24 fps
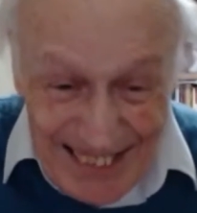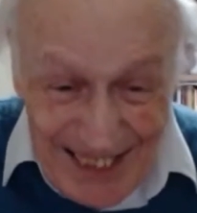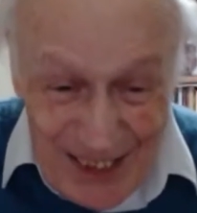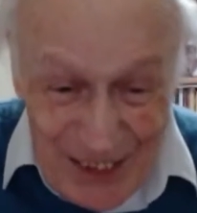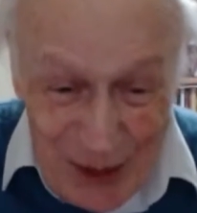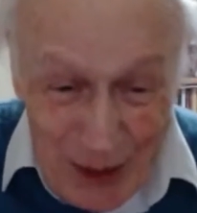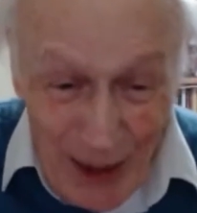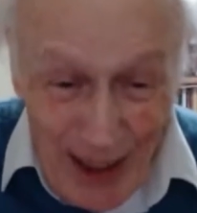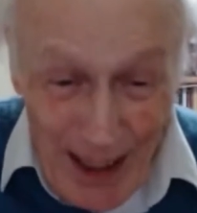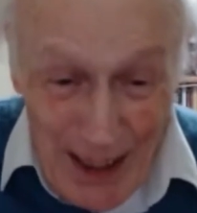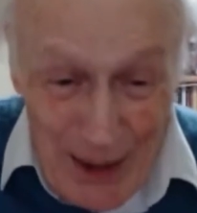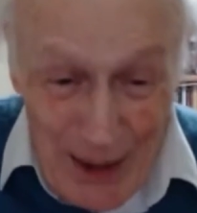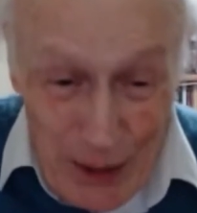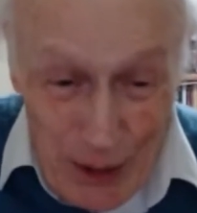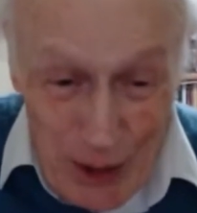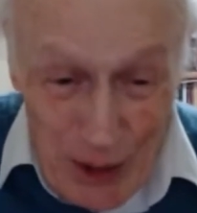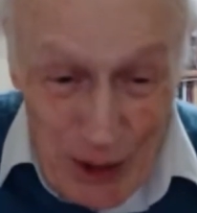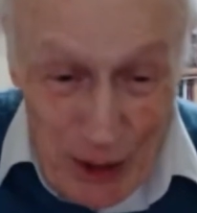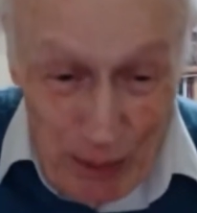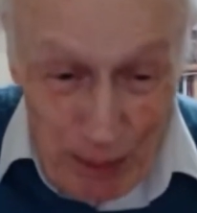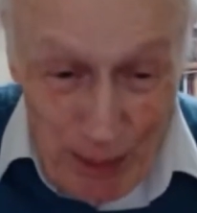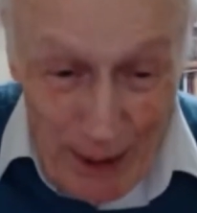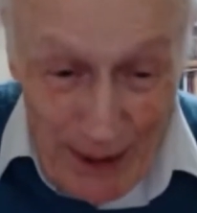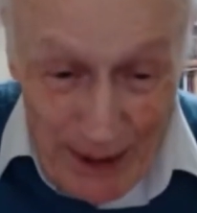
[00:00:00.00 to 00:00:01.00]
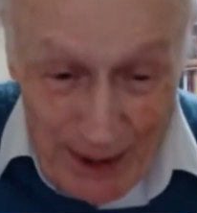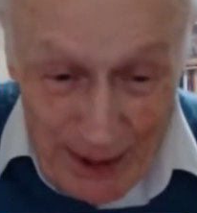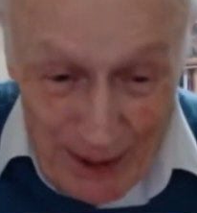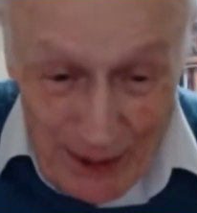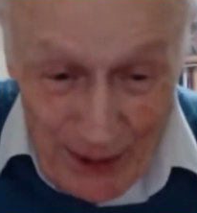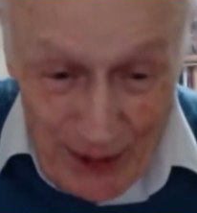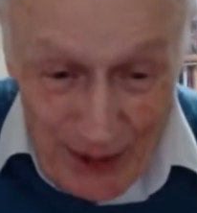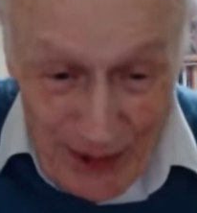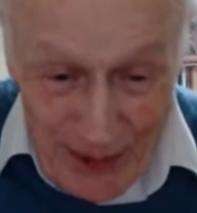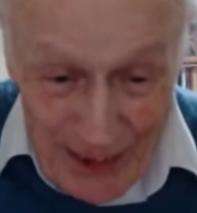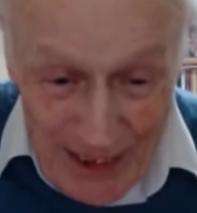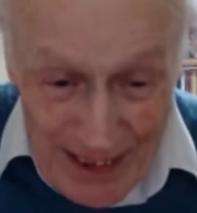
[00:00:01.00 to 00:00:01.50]
So I had to
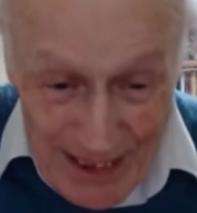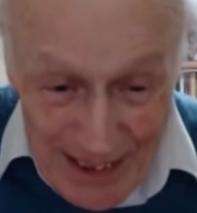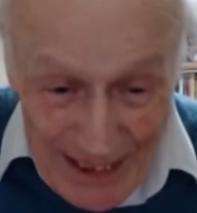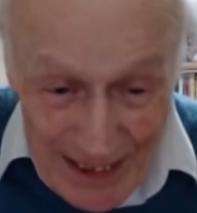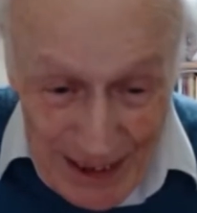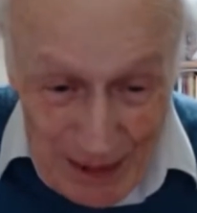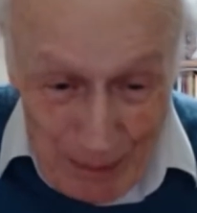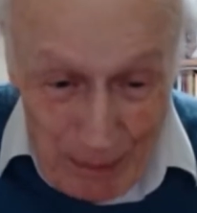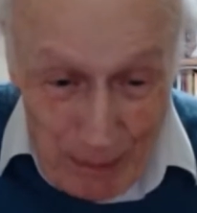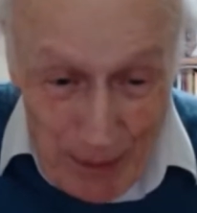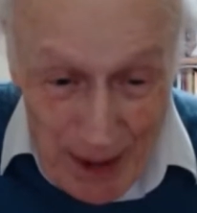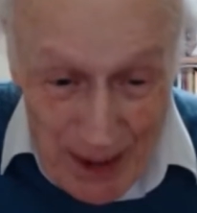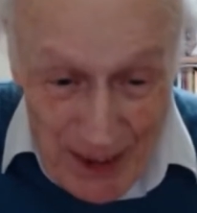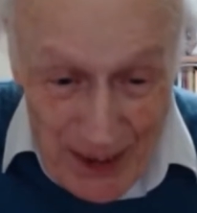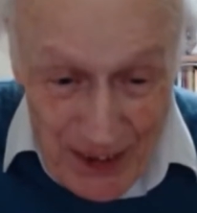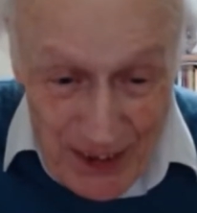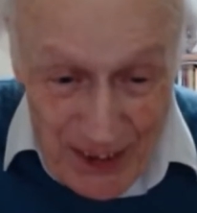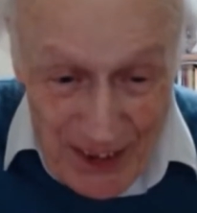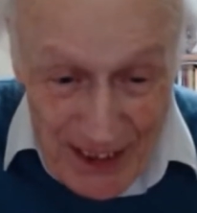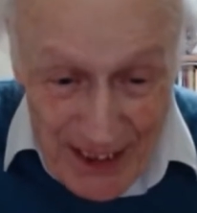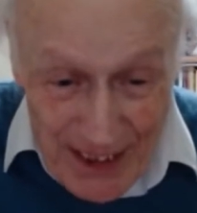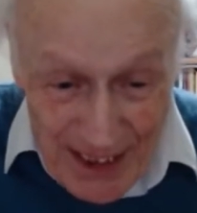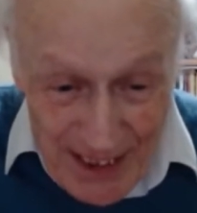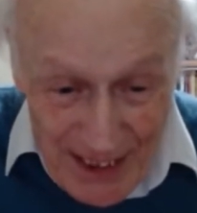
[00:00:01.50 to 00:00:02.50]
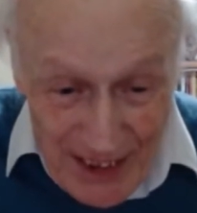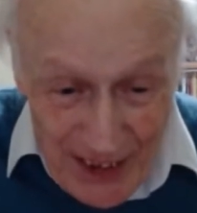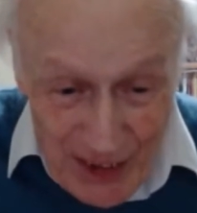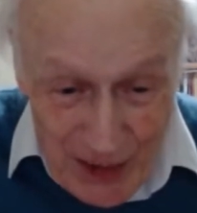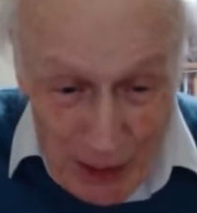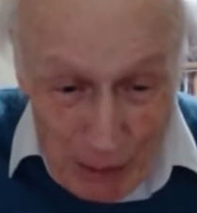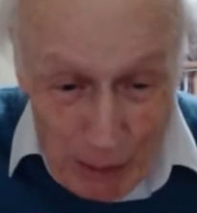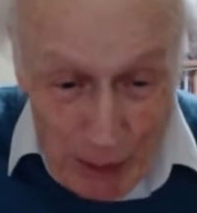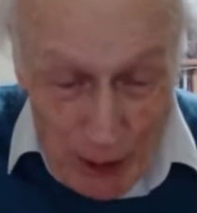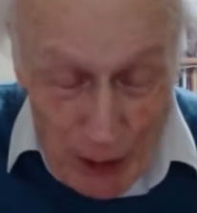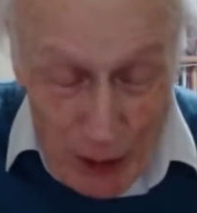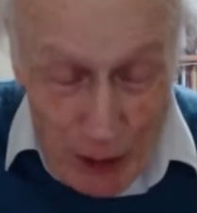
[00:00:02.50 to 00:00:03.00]
explain that it meant
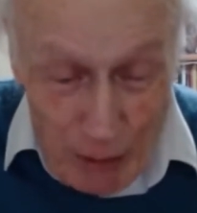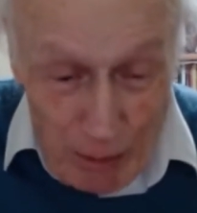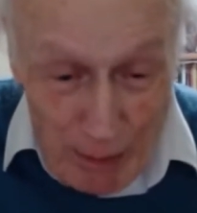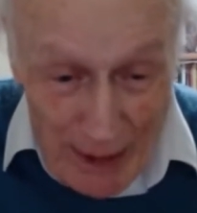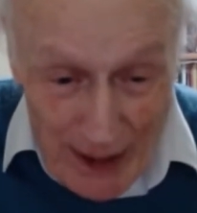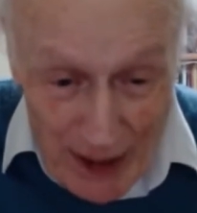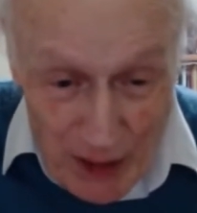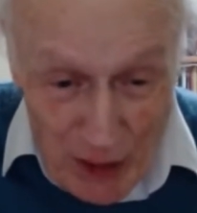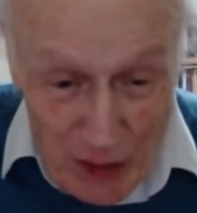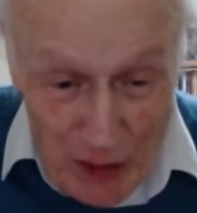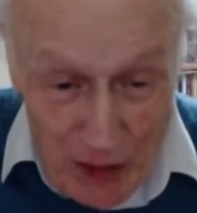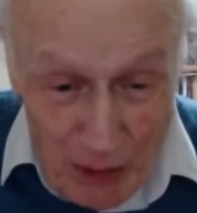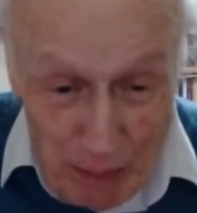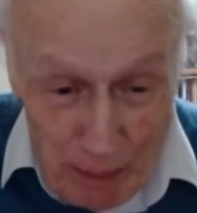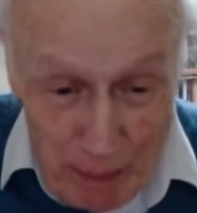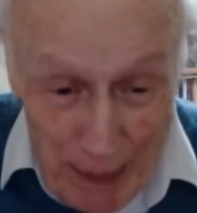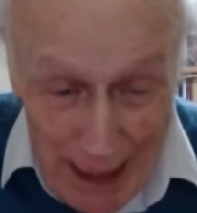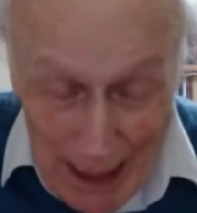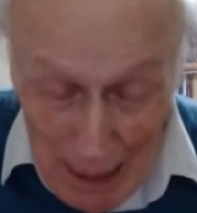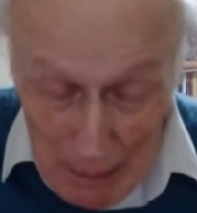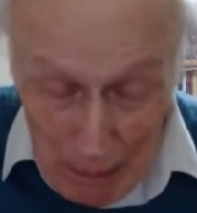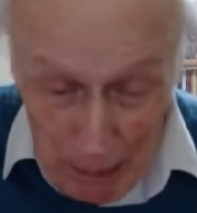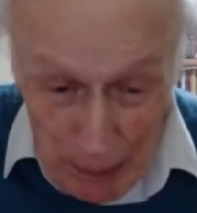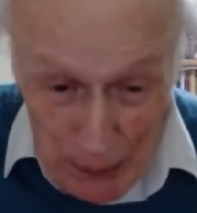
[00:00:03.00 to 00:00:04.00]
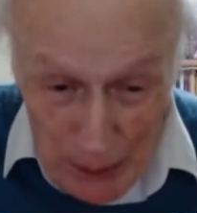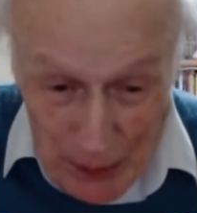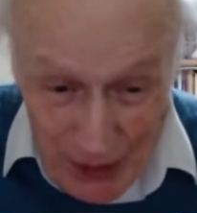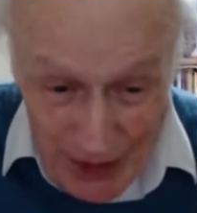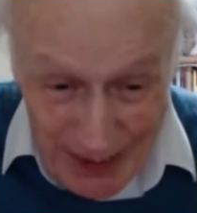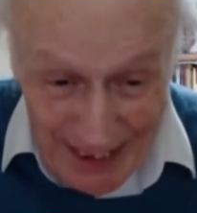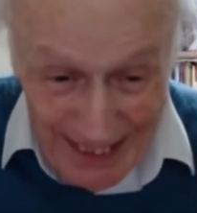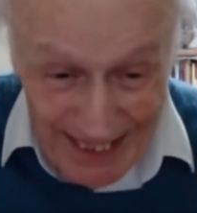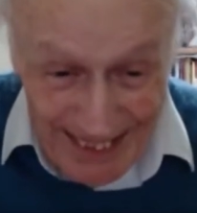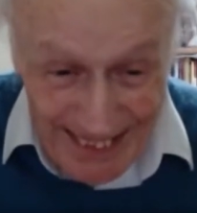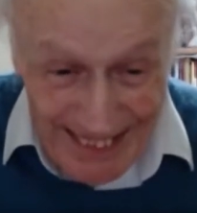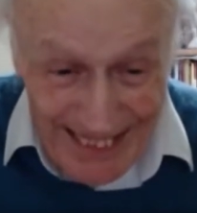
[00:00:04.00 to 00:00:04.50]
someone who makes maps.
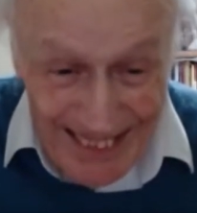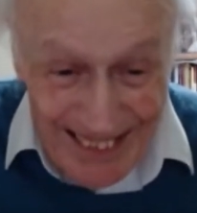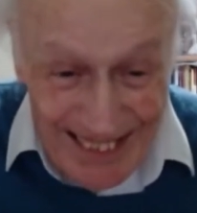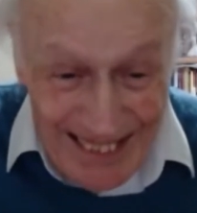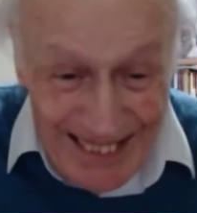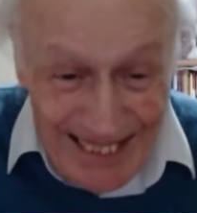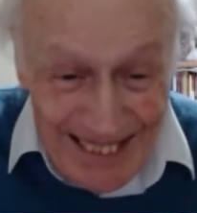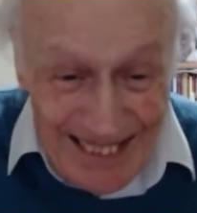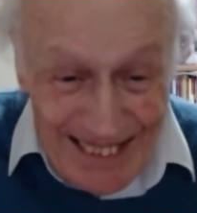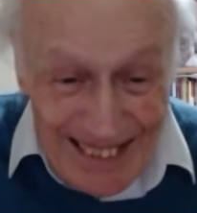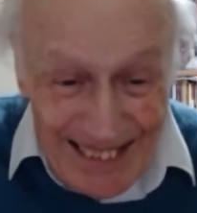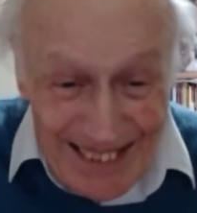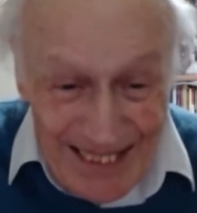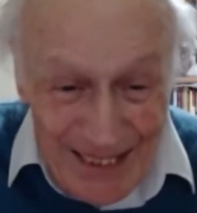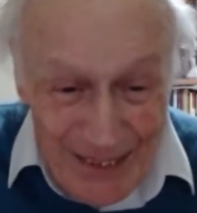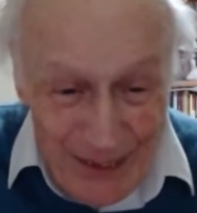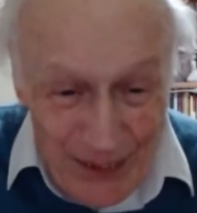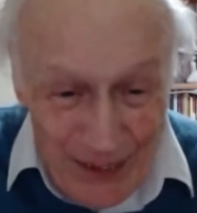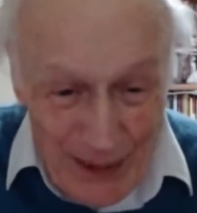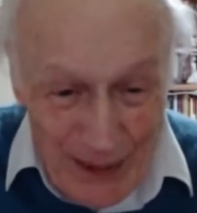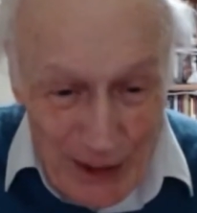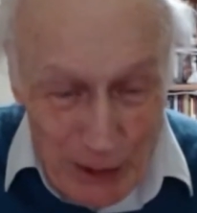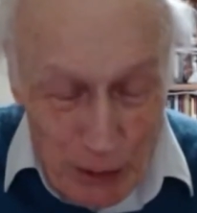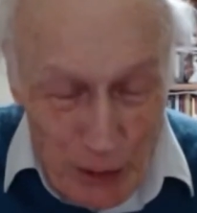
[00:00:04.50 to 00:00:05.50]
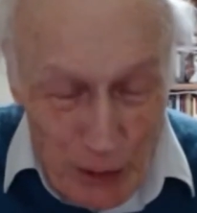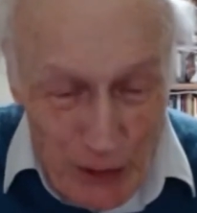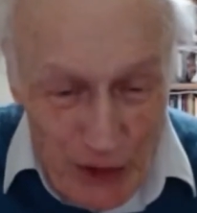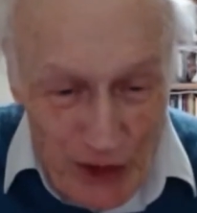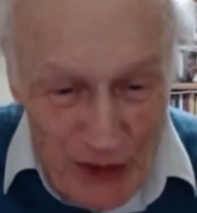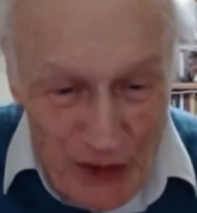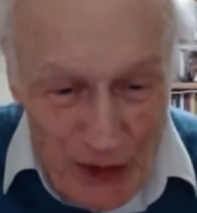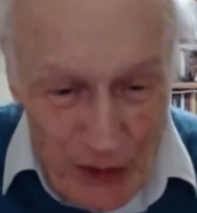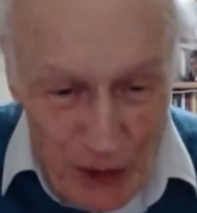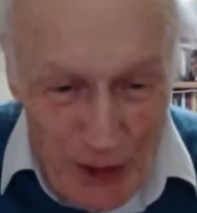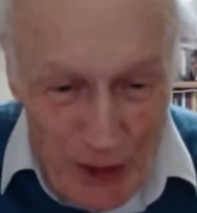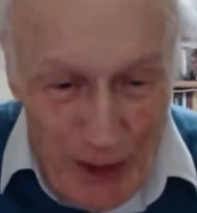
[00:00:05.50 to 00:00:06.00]
In fact, I was
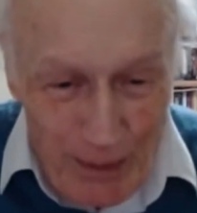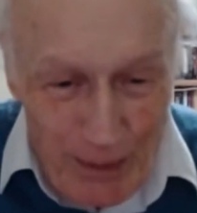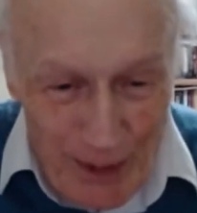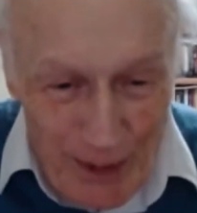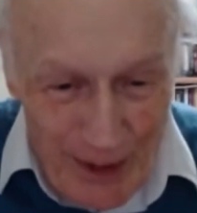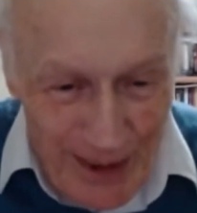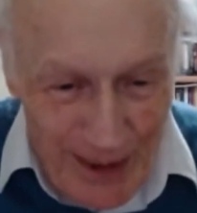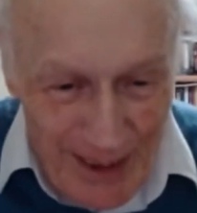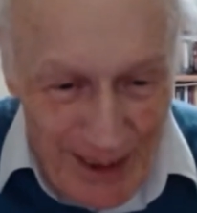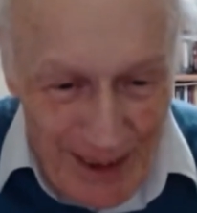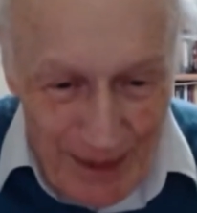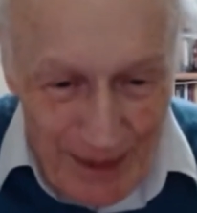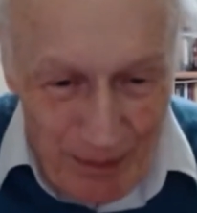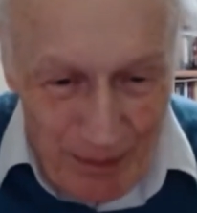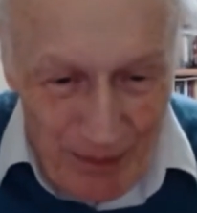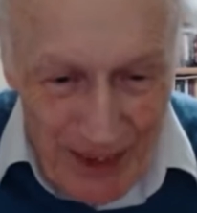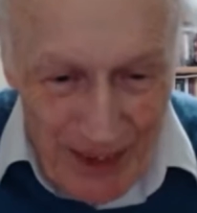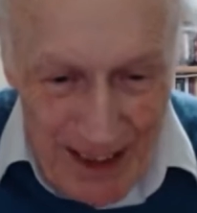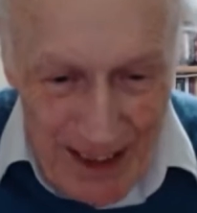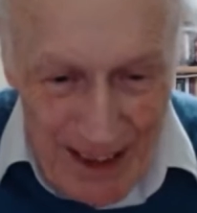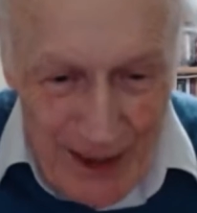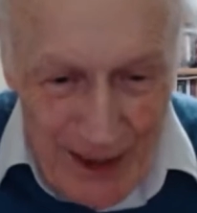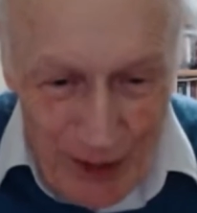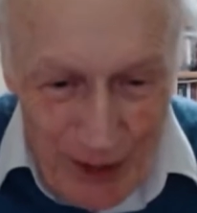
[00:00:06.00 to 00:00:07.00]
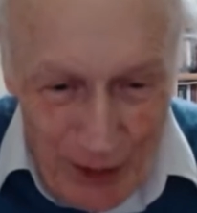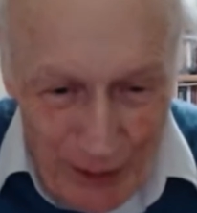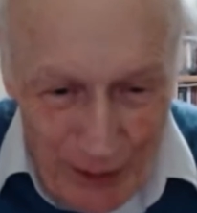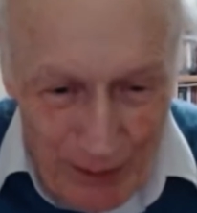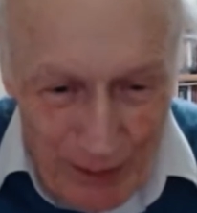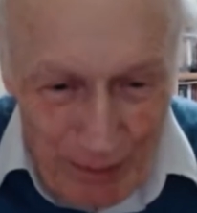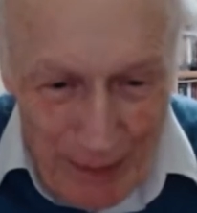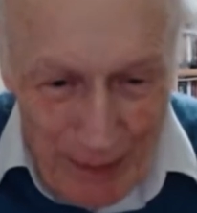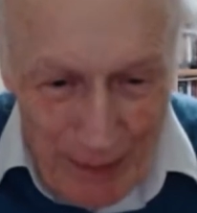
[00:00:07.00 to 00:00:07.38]
extremely keen on